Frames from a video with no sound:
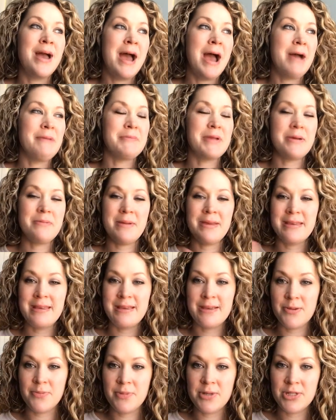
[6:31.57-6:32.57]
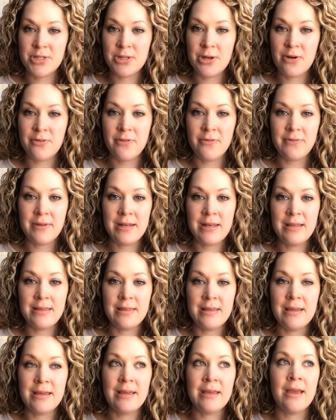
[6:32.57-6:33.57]
I'm not making commission off of
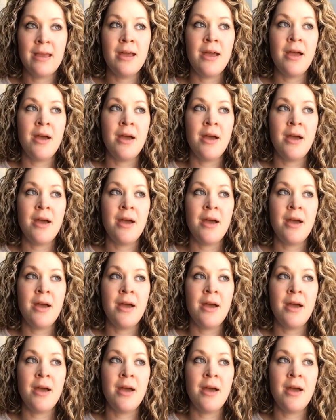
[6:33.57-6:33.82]
anything.